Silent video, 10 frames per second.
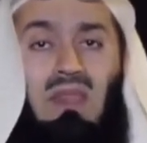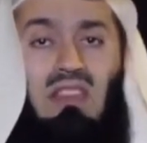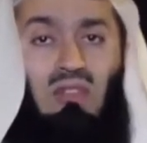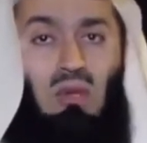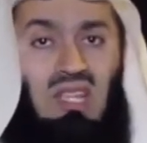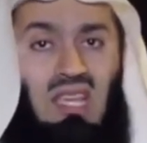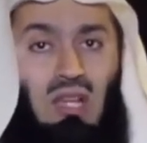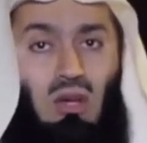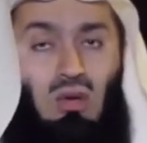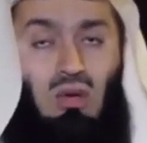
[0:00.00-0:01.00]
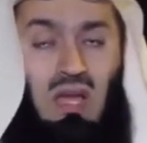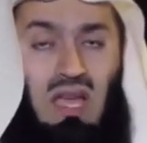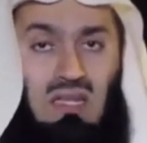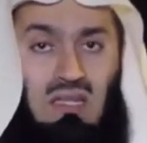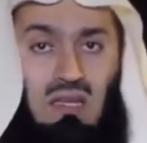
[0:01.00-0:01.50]
If you take a look
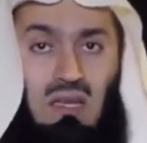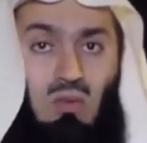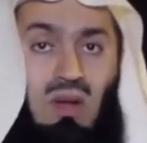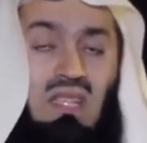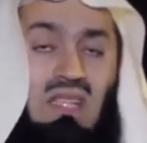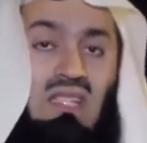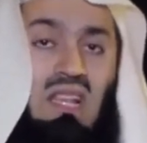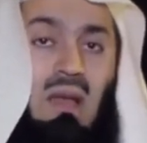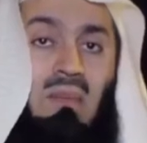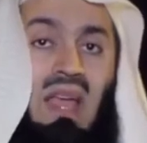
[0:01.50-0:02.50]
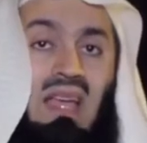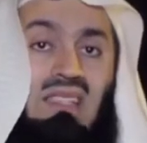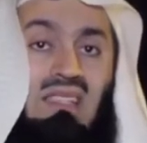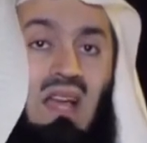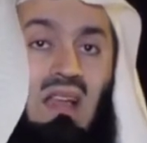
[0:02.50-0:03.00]
at what Islam
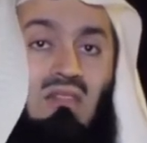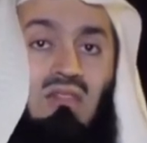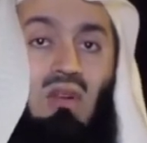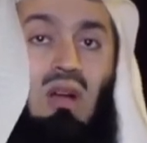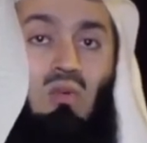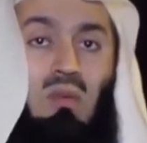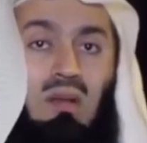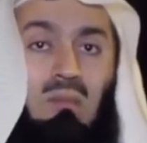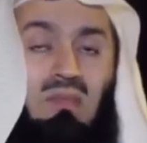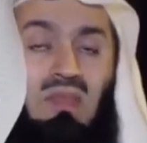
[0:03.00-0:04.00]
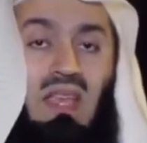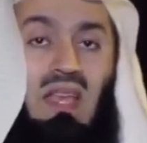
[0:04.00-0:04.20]
has done for a woman,